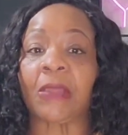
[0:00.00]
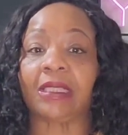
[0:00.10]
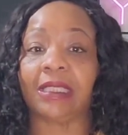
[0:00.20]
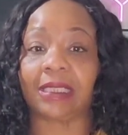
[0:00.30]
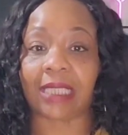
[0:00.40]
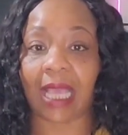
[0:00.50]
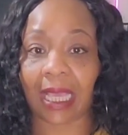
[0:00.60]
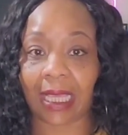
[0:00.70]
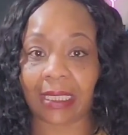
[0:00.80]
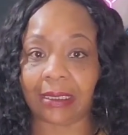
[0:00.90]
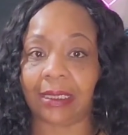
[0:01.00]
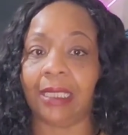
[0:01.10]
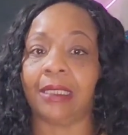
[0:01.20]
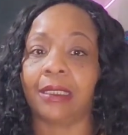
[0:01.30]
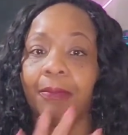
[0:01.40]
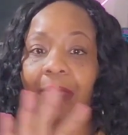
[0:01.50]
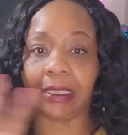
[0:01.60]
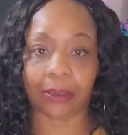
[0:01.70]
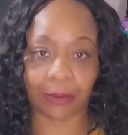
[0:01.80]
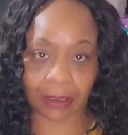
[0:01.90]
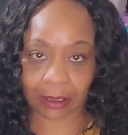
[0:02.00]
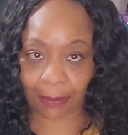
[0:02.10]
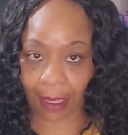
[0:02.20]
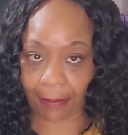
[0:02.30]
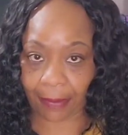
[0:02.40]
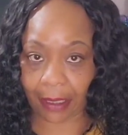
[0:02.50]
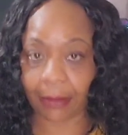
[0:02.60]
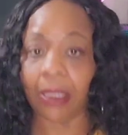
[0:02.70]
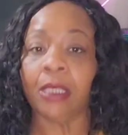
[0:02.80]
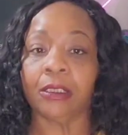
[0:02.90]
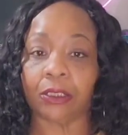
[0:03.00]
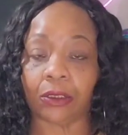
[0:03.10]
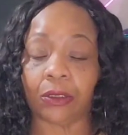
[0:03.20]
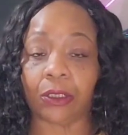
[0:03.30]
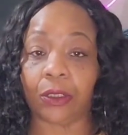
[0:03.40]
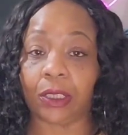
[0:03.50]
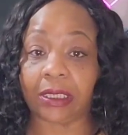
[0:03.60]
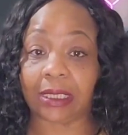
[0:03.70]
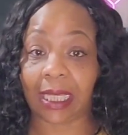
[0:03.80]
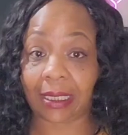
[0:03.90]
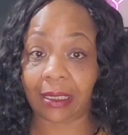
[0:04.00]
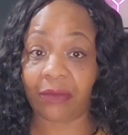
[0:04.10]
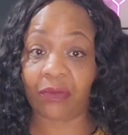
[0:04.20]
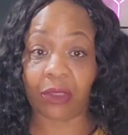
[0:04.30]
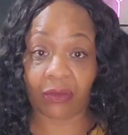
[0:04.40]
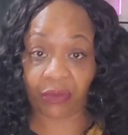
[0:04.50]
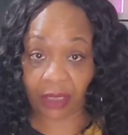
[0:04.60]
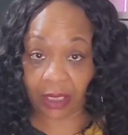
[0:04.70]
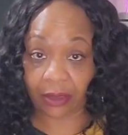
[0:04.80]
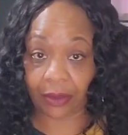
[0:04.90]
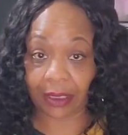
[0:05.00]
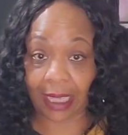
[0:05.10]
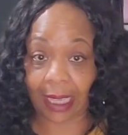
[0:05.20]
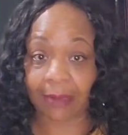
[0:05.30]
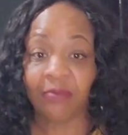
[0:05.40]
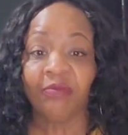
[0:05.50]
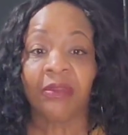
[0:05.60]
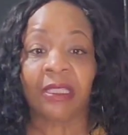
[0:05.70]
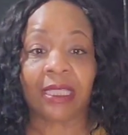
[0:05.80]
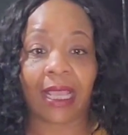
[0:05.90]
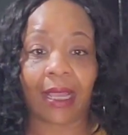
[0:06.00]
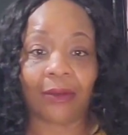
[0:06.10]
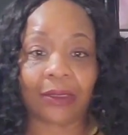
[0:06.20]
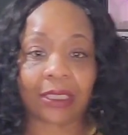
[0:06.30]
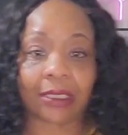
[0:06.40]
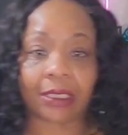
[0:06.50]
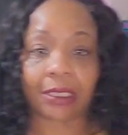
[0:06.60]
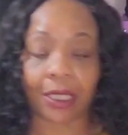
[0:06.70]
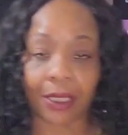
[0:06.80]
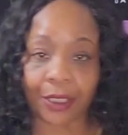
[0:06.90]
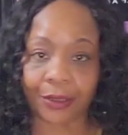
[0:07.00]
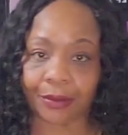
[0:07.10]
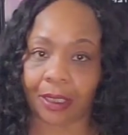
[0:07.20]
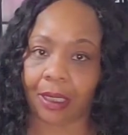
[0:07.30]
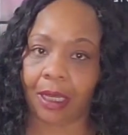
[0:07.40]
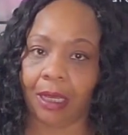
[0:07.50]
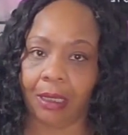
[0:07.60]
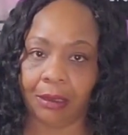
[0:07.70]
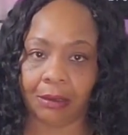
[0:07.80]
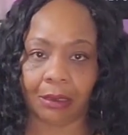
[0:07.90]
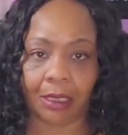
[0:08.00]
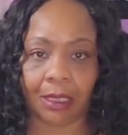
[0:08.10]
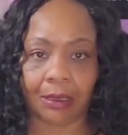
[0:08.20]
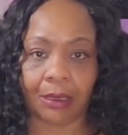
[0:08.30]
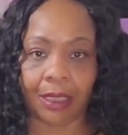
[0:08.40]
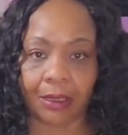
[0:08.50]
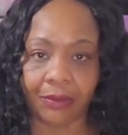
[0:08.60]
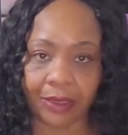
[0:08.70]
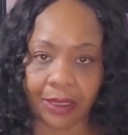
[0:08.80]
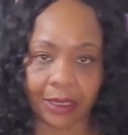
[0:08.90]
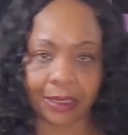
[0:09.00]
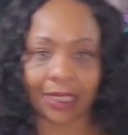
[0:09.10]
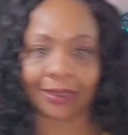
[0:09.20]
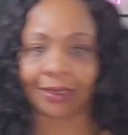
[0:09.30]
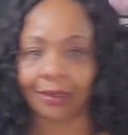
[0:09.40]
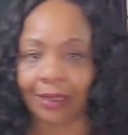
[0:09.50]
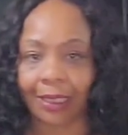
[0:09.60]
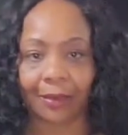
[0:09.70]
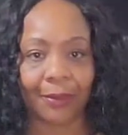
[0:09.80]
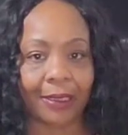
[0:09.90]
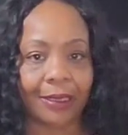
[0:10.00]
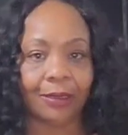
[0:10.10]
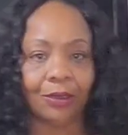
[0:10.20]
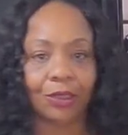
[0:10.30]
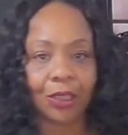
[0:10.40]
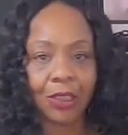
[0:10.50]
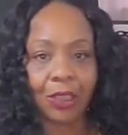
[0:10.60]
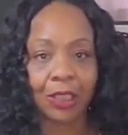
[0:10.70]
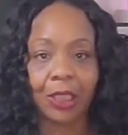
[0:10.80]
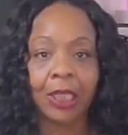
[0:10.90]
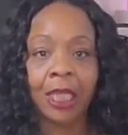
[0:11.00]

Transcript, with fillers: the size, the measurements pop up so you'll know exactly if you can fit it or not. Now, with the skirt, I love it. I still got on my heels, y'all.